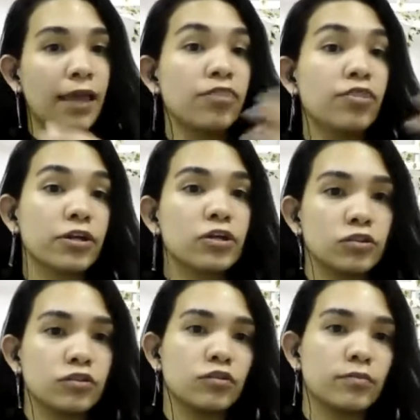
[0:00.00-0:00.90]
and their
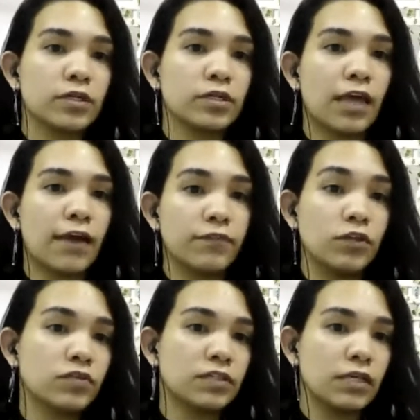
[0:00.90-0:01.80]
consumers, have
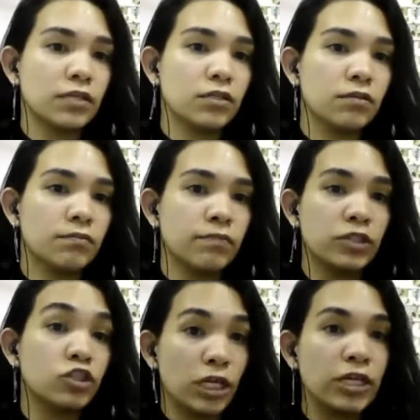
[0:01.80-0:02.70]
you seen
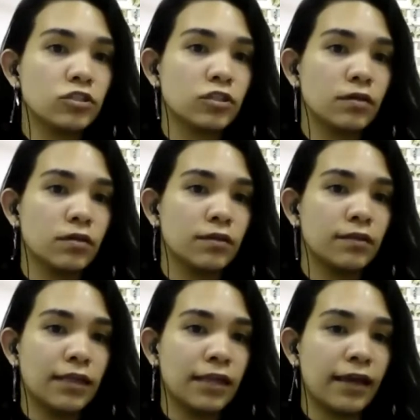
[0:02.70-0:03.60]
been changing
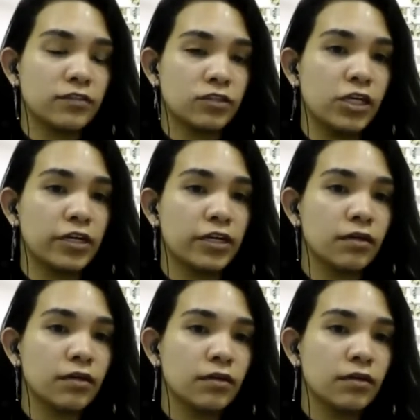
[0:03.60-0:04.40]
the last year?